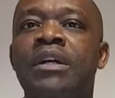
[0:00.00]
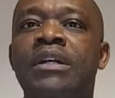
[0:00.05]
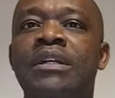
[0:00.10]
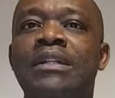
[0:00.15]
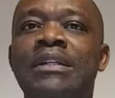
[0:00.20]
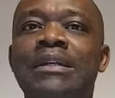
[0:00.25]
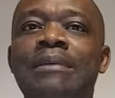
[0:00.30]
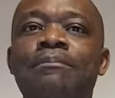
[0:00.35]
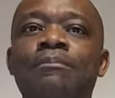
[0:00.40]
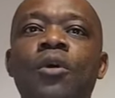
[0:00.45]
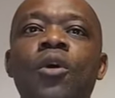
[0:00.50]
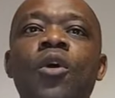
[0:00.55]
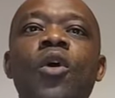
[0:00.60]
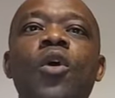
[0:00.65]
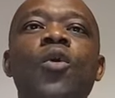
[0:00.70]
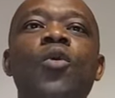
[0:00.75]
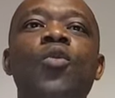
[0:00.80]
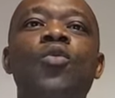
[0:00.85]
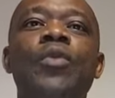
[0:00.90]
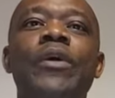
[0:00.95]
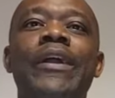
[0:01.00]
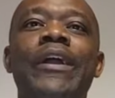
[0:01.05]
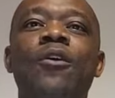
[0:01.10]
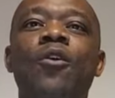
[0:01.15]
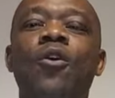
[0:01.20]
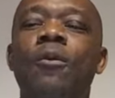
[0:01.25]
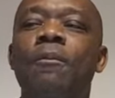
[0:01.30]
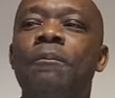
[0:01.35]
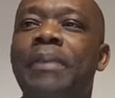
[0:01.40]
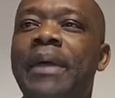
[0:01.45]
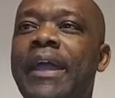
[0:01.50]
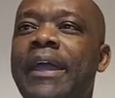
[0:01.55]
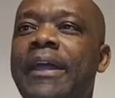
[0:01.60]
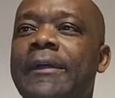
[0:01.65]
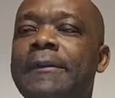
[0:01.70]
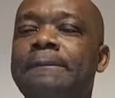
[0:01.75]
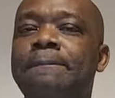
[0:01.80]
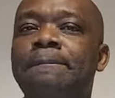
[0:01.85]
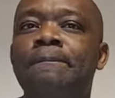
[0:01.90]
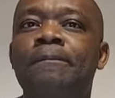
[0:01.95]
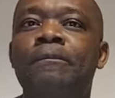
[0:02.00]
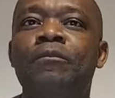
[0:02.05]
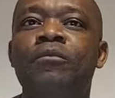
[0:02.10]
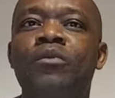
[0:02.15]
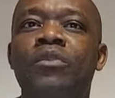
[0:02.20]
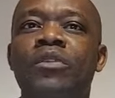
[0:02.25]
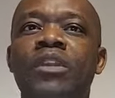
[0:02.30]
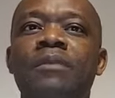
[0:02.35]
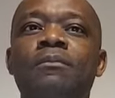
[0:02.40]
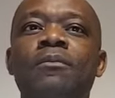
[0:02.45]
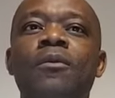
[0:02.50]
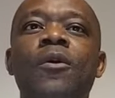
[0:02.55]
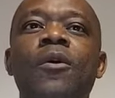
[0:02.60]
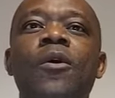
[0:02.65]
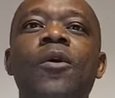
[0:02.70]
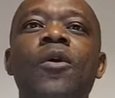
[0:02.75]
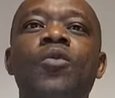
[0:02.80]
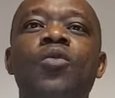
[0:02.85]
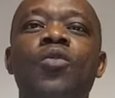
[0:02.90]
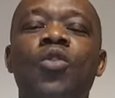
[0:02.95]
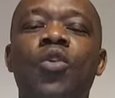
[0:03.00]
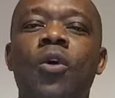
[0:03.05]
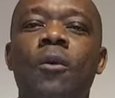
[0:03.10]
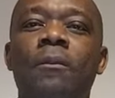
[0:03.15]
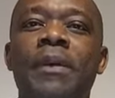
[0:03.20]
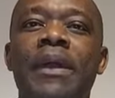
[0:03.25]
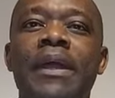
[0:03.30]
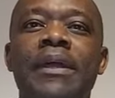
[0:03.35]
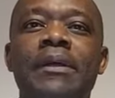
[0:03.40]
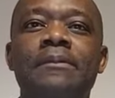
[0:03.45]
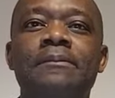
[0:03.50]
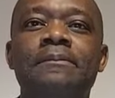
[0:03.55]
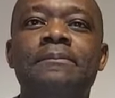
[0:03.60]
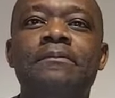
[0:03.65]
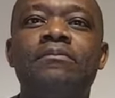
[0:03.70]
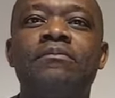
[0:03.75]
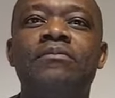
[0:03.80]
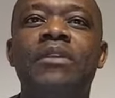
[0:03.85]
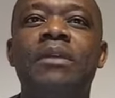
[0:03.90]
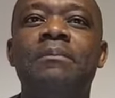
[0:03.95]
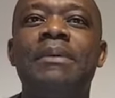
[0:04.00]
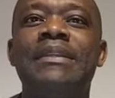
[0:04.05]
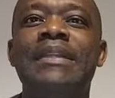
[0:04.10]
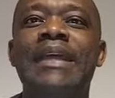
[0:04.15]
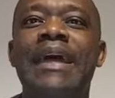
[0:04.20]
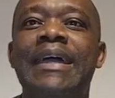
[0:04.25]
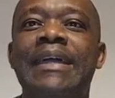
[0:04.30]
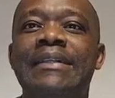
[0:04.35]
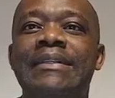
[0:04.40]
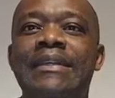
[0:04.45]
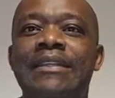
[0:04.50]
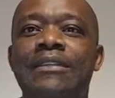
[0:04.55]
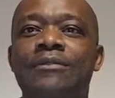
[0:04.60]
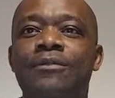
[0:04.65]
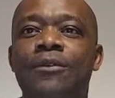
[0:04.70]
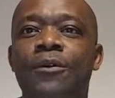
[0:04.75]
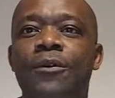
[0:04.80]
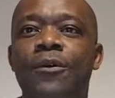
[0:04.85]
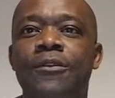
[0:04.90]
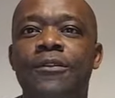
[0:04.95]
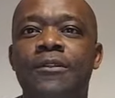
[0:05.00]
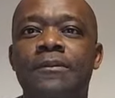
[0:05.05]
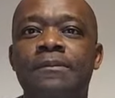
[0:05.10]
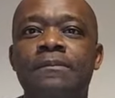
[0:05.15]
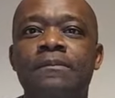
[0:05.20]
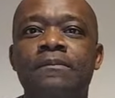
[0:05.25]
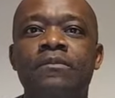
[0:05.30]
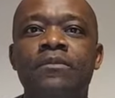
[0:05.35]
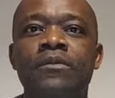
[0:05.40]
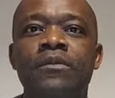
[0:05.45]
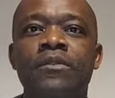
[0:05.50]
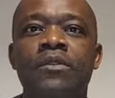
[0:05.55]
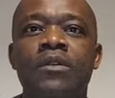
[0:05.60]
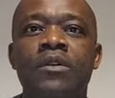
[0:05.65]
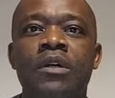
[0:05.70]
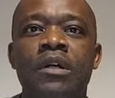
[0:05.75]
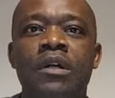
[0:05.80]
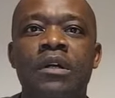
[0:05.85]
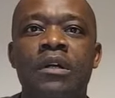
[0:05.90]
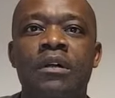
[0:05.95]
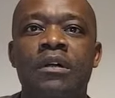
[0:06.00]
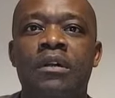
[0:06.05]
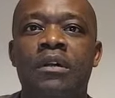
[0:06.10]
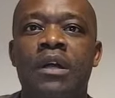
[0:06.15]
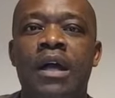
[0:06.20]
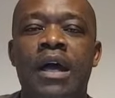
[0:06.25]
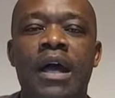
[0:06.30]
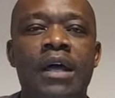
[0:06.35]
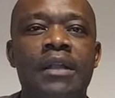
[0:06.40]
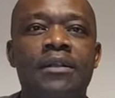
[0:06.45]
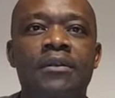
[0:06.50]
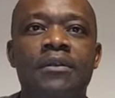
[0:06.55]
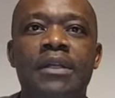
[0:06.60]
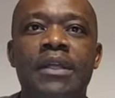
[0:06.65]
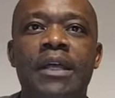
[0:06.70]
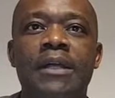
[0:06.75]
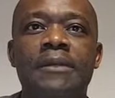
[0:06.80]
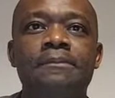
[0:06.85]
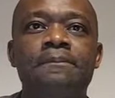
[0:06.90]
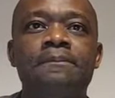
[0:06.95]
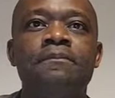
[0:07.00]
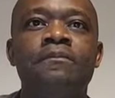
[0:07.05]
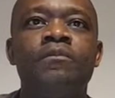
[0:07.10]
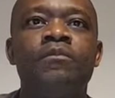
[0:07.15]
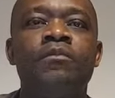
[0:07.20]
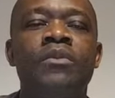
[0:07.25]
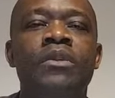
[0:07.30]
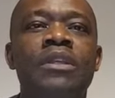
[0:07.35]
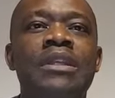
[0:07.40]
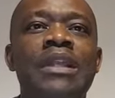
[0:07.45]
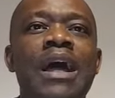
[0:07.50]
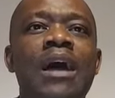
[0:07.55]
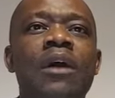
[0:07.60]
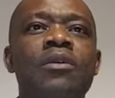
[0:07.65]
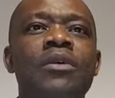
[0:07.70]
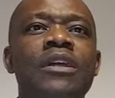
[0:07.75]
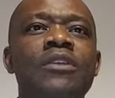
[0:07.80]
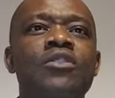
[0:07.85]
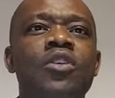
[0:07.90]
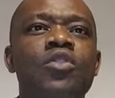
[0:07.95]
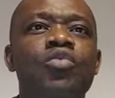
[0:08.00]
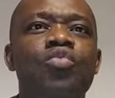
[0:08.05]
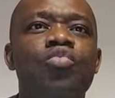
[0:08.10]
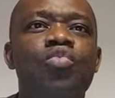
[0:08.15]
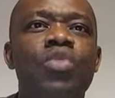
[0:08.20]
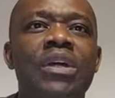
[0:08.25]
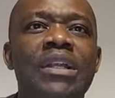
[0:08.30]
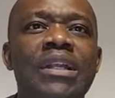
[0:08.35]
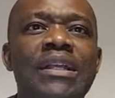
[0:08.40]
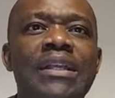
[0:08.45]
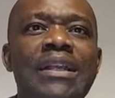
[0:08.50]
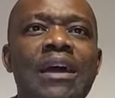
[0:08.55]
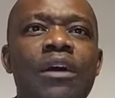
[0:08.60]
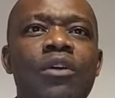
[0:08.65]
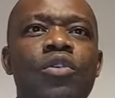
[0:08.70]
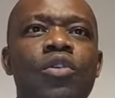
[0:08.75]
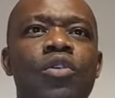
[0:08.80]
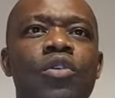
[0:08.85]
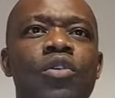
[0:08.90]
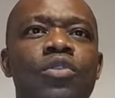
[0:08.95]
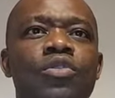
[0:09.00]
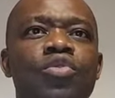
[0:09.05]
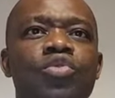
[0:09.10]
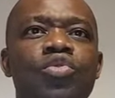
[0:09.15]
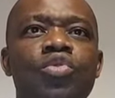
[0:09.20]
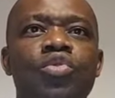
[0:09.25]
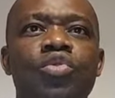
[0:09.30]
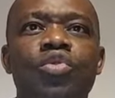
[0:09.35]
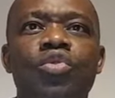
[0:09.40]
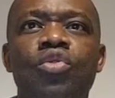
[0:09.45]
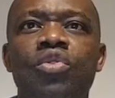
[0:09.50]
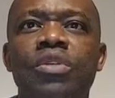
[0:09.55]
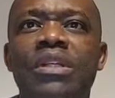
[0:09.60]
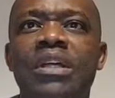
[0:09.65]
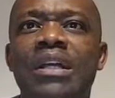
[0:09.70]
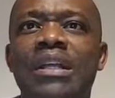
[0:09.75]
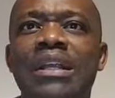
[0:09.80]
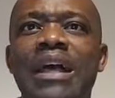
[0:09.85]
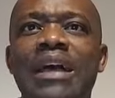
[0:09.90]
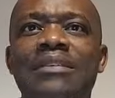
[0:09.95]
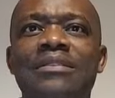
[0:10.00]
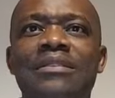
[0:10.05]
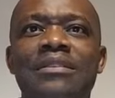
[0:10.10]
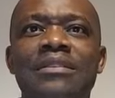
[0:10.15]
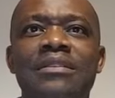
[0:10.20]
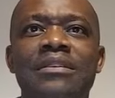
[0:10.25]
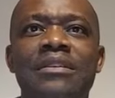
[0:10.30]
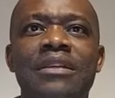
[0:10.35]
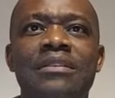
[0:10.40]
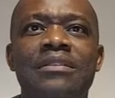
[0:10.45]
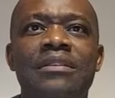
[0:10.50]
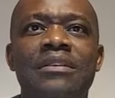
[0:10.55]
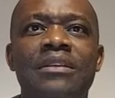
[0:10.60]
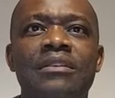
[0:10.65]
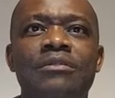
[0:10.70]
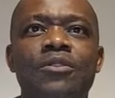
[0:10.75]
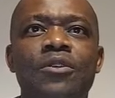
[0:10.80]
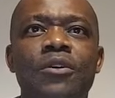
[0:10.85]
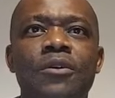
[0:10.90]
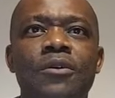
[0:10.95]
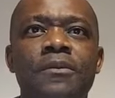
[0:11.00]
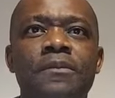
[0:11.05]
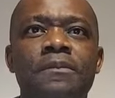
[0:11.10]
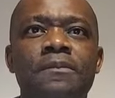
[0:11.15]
The more we obey, the more we obey, the better it is for us. Hallelujah. Now let's just quickly now go to the last uh, scripture.